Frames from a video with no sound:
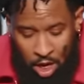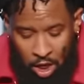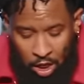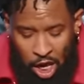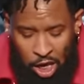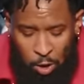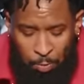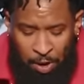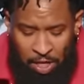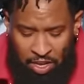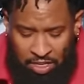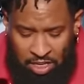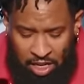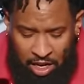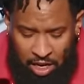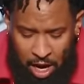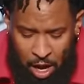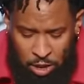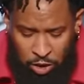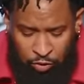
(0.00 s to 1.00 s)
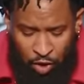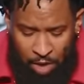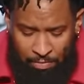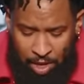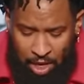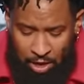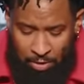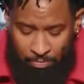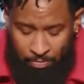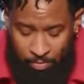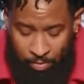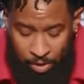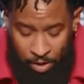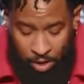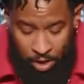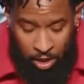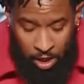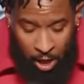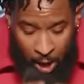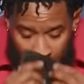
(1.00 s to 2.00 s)
Can you put this in your notes for me?
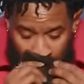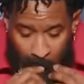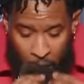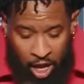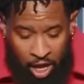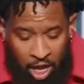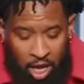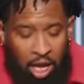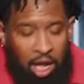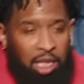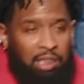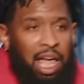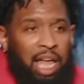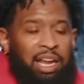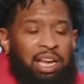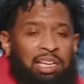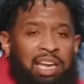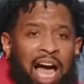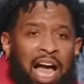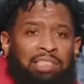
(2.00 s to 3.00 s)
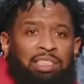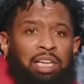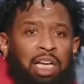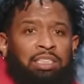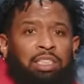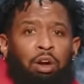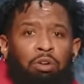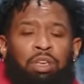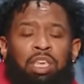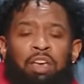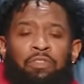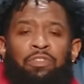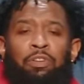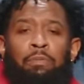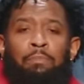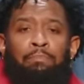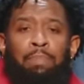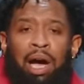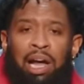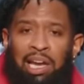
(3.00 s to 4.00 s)
That he's not just going to give you
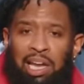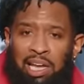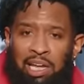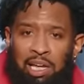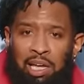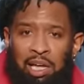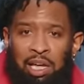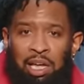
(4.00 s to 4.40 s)
money,